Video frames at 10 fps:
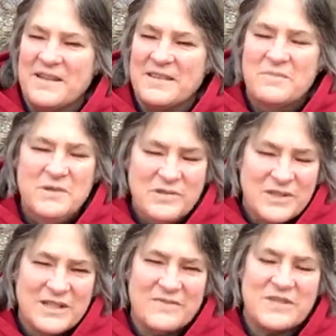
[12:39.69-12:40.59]
the
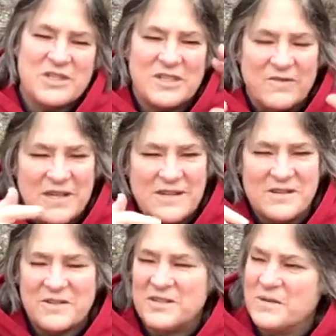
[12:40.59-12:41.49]
music of the
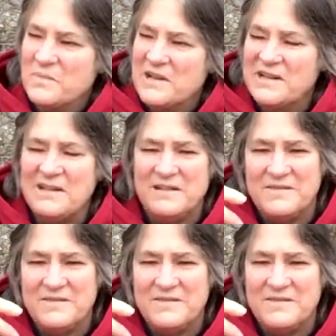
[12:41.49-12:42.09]
spheres, that you bring a little